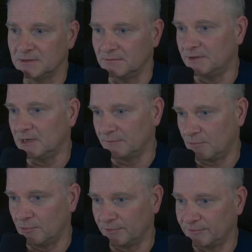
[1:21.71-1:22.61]
then of
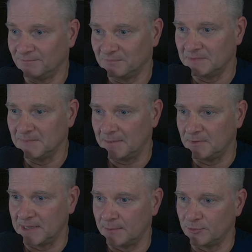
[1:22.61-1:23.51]
course, maybe
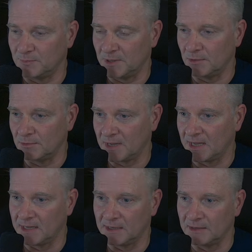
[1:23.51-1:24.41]
that would be
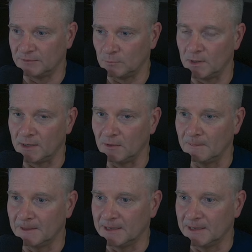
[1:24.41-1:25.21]
okay as well.